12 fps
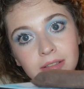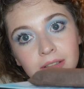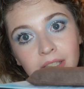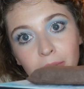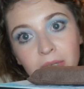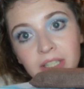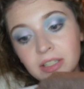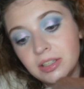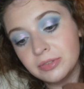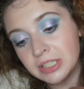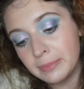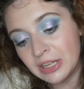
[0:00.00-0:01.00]
We're gonna
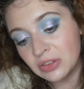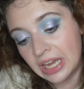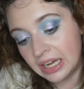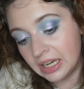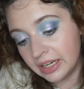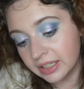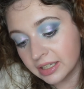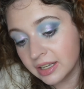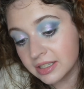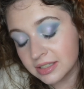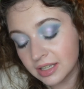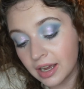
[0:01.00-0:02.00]
lift it about that high
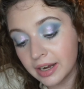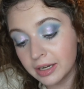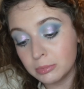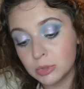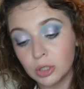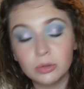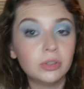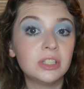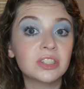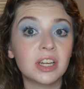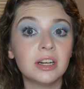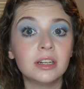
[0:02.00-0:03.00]
because I am totally
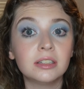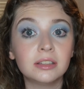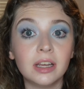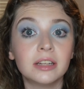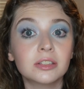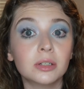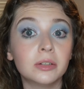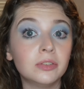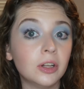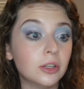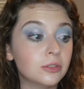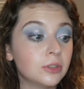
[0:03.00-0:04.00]
scared that it's gonna
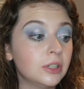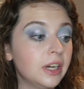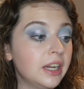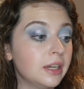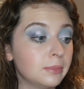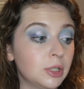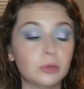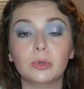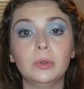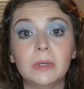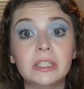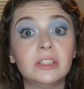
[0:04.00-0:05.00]
fall over and I'm gonna
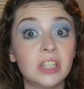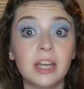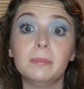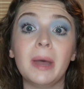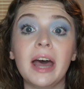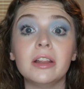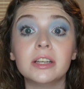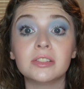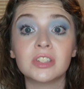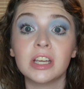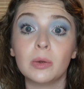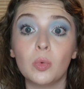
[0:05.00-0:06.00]
ruin 10
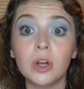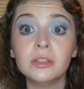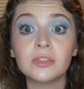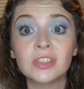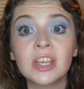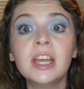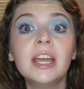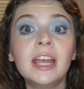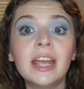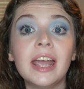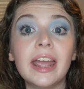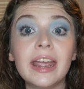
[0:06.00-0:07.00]
palettes at once.
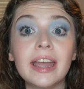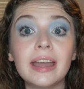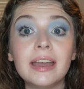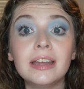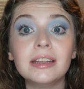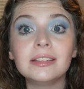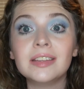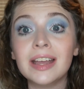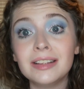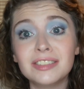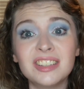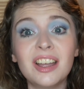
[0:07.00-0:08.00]
And
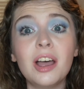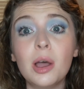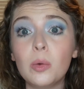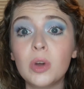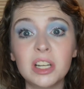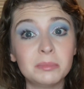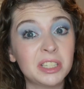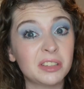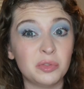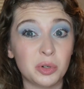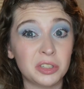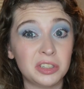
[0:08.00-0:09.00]
that's not what I'm
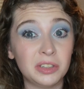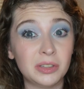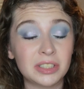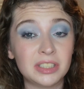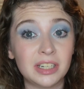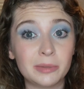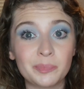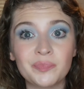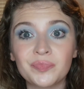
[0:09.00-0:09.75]
looking forward to doing today.